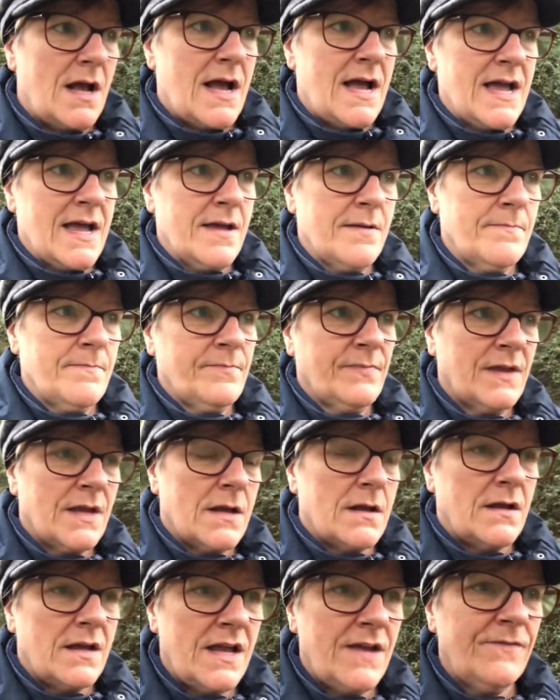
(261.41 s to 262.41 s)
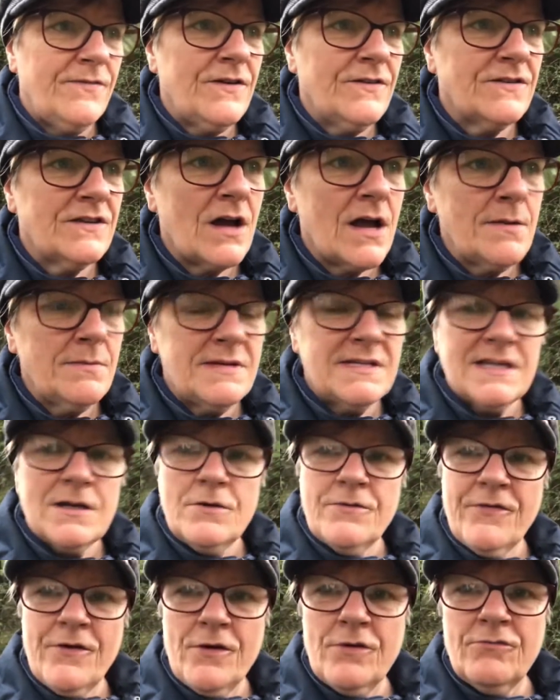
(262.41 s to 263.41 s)
If you time
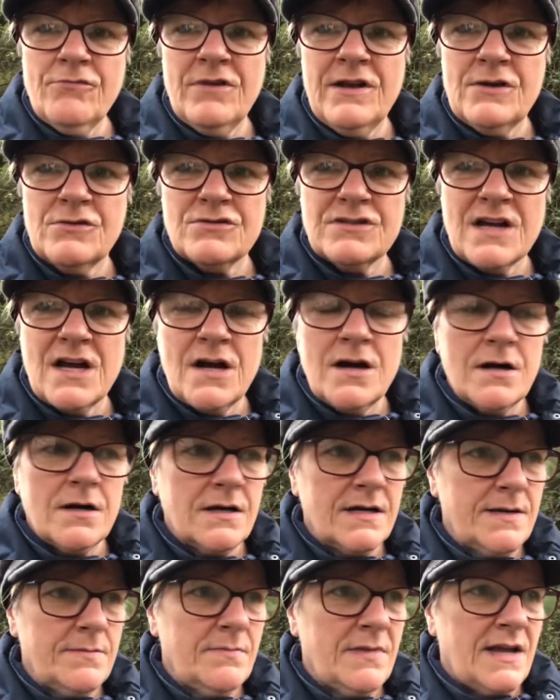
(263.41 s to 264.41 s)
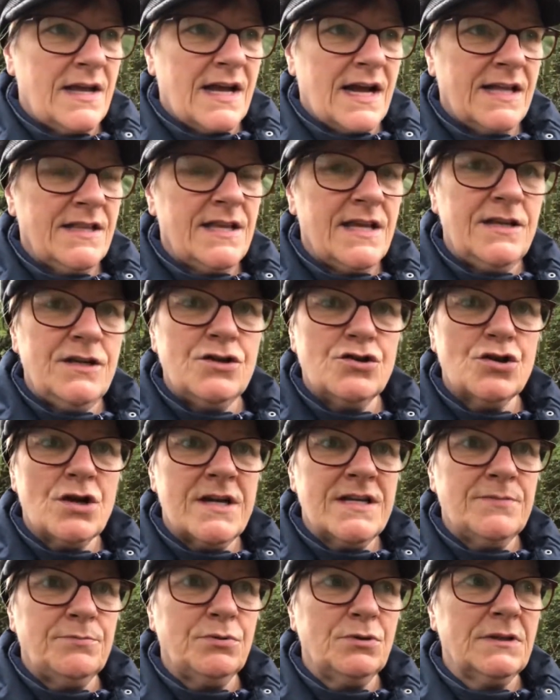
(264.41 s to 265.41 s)
yourself on real time and then you
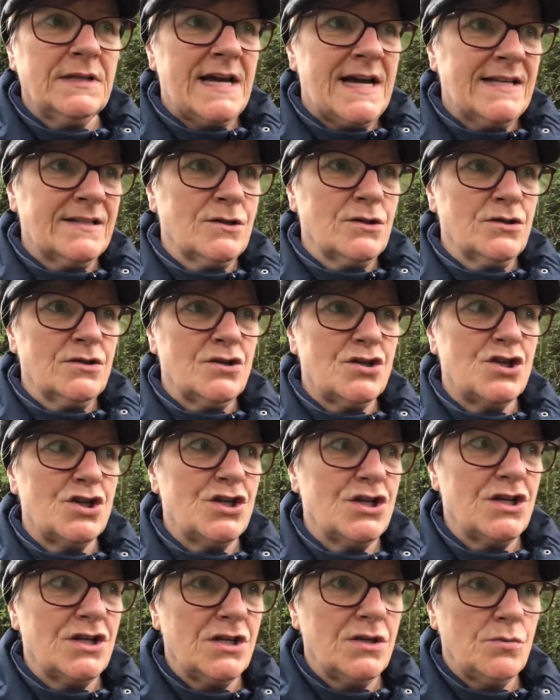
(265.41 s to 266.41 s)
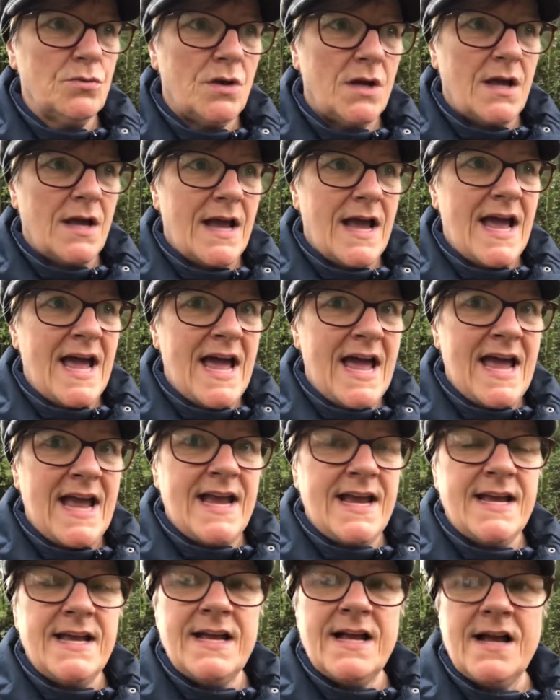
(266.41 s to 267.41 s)
try to put that onto
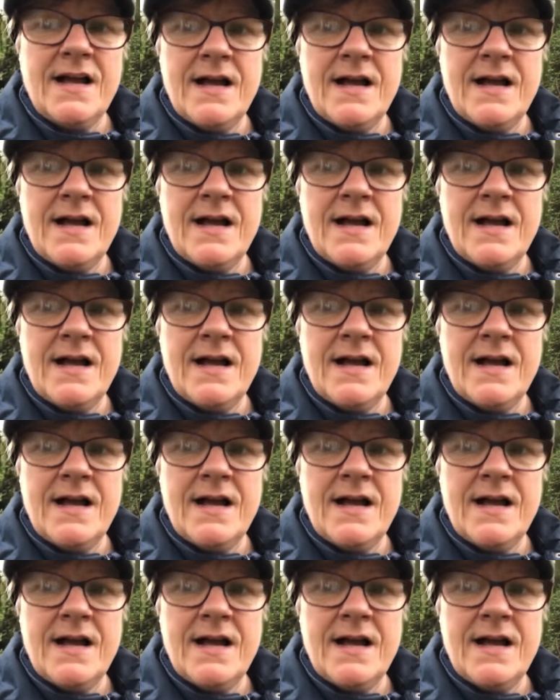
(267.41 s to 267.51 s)
a